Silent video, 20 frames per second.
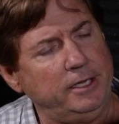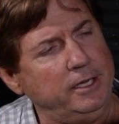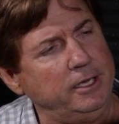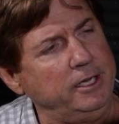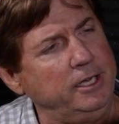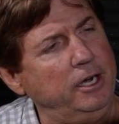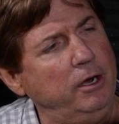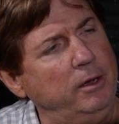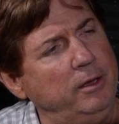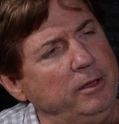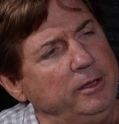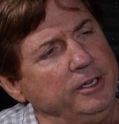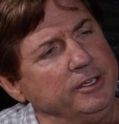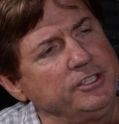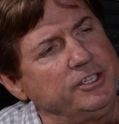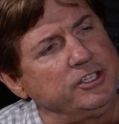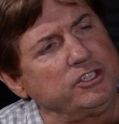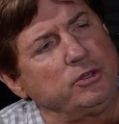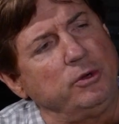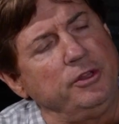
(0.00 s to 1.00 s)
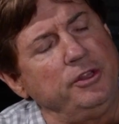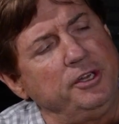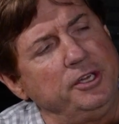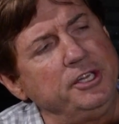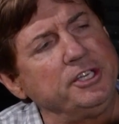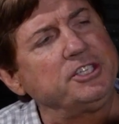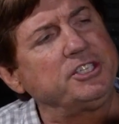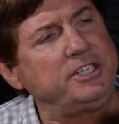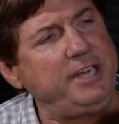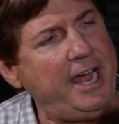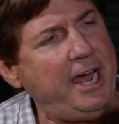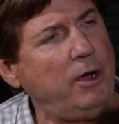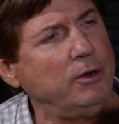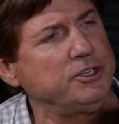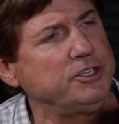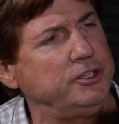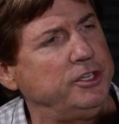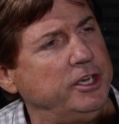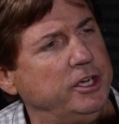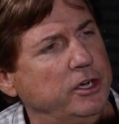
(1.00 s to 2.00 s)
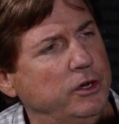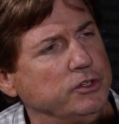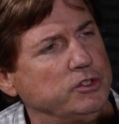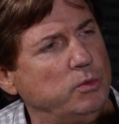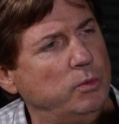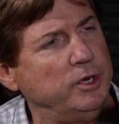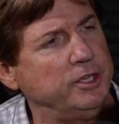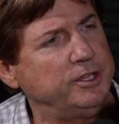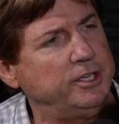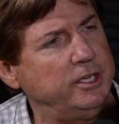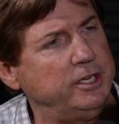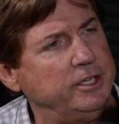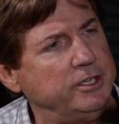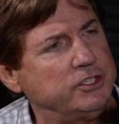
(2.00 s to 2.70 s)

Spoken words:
there's a sort of the nostalgia that goes with it,